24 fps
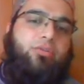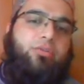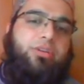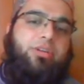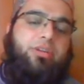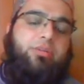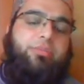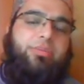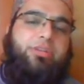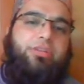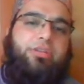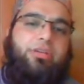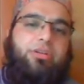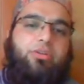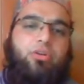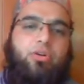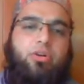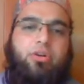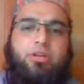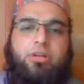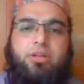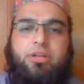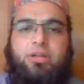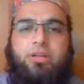okay, in
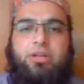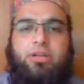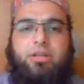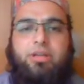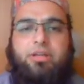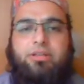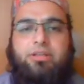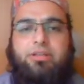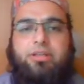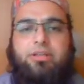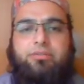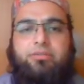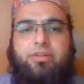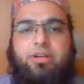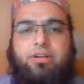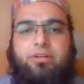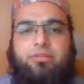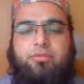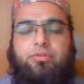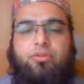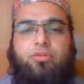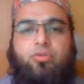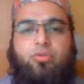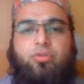methanol, then
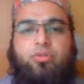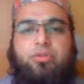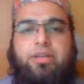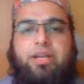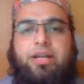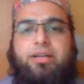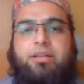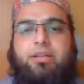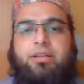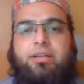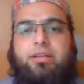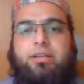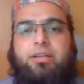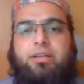what we know that